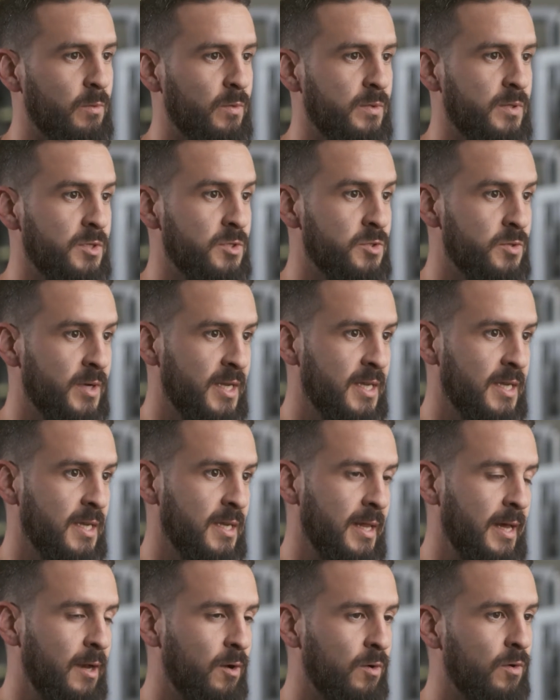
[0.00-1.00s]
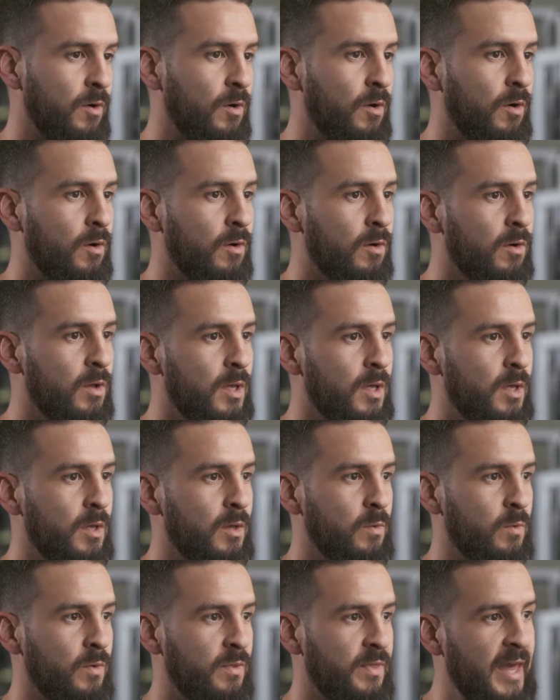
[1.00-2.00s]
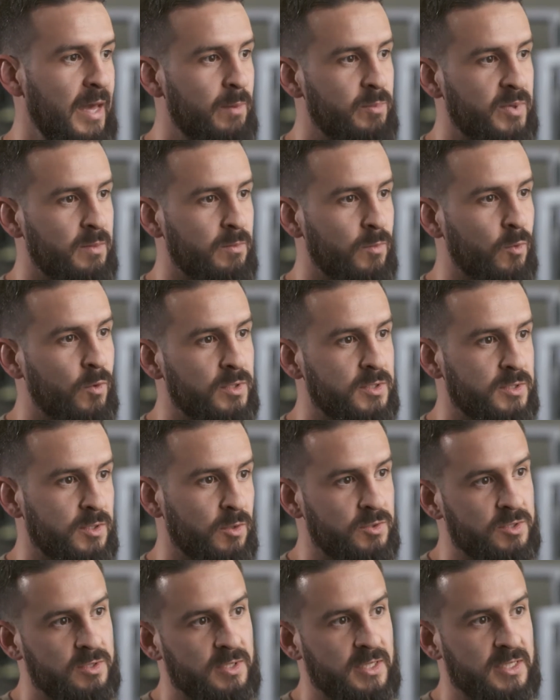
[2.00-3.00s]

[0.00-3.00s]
with the drinking and alcohol, with that being more socially